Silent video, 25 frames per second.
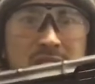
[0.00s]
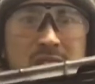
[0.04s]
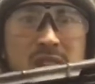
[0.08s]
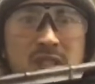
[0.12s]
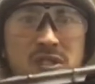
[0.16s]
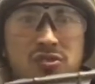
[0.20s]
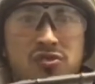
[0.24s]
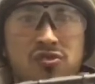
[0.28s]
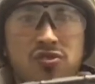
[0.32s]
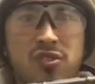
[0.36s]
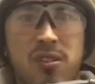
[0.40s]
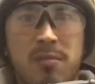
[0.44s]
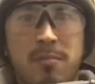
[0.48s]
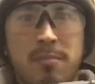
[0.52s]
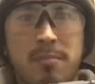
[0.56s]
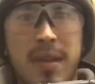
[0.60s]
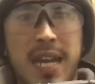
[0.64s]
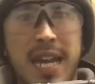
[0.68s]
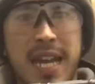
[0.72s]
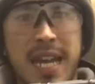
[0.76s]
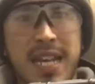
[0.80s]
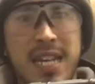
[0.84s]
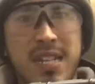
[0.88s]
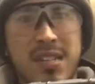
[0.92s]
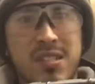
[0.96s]
drum
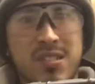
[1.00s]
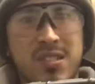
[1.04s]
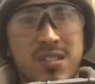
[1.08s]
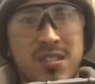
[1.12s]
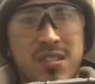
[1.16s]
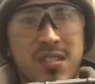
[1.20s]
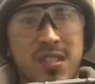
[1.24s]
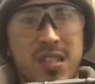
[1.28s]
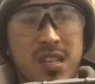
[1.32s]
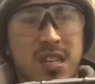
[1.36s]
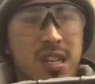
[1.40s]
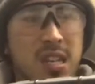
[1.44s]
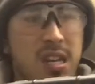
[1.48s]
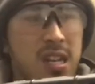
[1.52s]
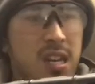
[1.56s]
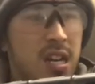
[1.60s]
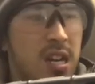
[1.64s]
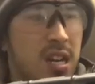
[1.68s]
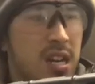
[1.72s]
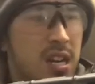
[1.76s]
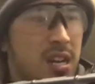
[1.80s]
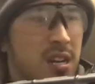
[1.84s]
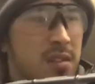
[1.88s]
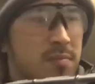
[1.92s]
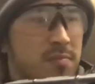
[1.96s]
mags.
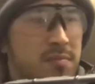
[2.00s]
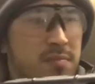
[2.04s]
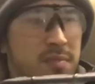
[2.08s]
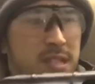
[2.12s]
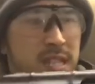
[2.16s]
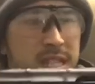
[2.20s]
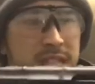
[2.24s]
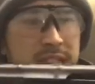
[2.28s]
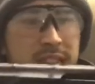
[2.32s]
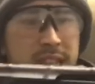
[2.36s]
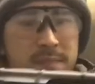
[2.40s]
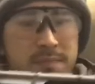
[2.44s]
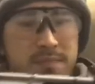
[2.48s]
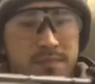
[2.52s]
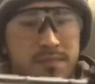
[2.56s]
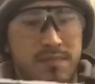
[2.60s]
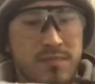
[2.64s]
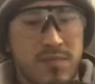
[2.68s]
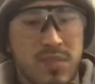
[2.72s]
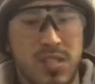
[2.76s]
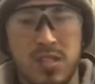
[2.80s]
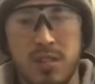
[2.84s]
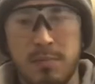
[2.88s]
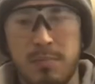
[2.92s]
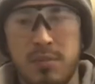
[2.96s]
Again,
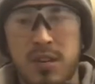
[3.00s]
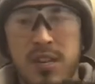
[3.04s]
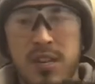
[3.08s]
you can put a